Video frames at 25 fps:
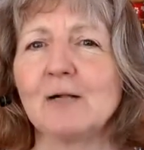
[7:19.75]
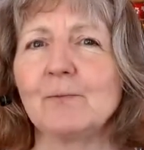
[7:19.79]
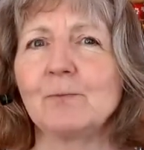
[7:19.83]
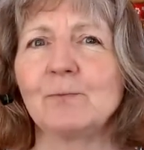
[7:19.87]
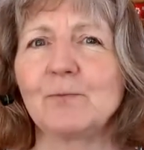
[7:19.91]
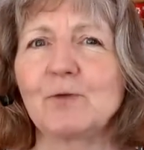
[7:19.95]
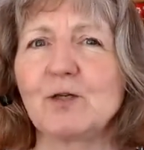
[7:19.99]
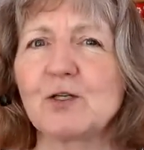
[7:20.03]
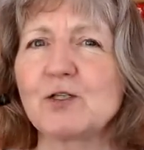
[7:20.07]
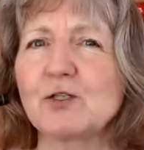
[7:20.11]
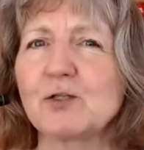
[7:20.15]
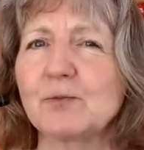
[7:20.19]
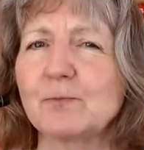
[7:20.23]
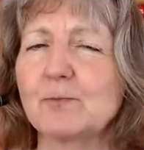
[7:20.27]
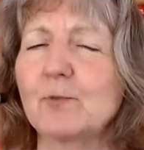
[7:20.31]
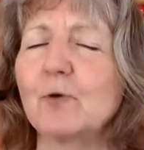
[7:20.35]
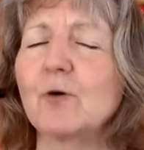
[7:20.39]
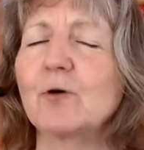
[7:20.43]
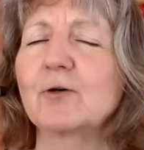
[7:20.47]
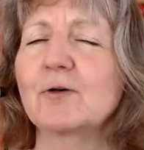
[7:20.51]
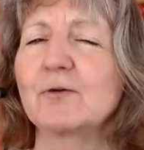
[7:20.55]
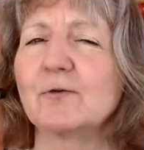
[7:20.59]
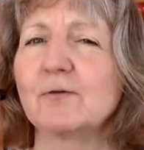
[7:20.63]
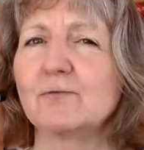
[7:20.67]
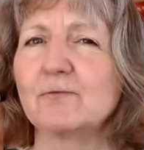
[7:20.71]
This book
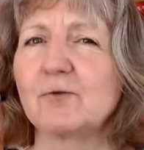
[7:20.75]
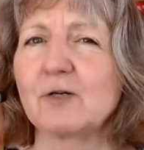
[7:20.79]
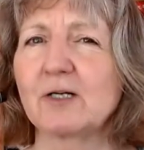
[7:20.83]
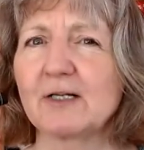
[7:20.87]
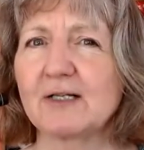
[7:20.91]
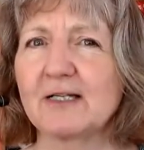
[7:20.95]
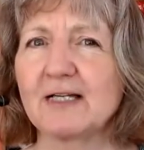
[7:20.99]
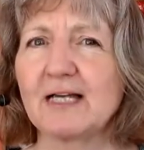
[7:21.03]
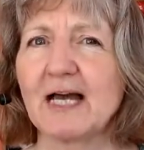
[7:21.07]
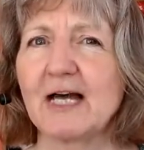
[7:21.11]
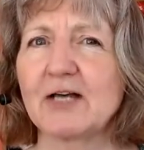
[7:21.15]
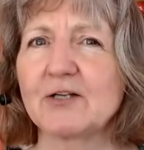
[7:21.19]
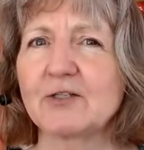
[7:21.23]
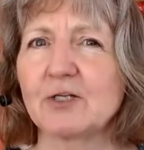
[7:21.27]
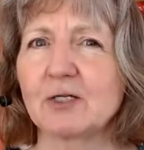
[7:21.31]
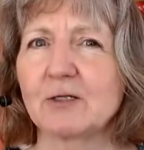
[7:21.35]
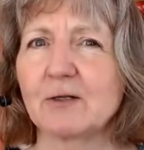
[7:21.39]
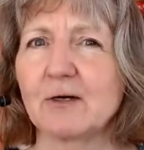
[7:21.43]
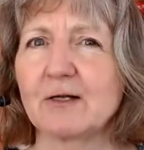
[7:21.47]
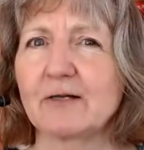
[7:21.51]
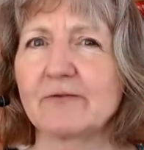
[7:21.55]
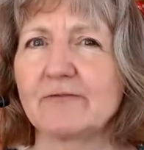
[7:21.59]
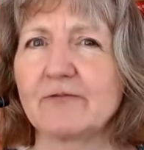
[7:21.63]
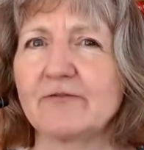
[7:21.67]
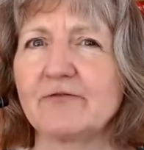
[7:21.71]
really has a lot
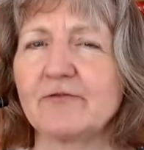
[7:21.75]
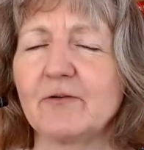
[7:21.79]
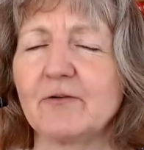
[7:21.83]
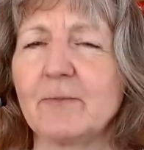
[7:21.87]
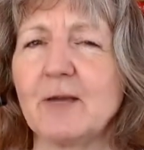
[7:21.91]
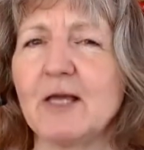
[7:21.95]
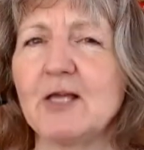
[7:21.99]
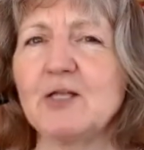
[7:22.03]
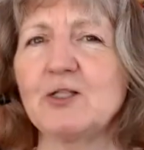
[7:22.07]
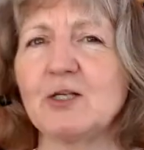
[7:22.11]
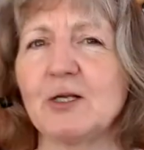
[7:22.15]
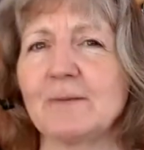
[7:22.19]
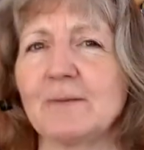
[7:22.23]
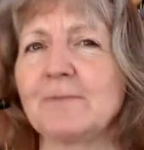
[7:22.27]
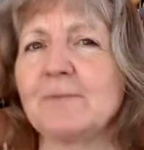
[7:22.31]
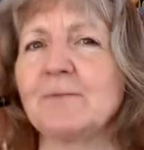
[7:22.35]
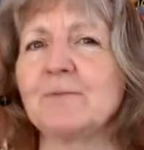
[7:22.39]
of information,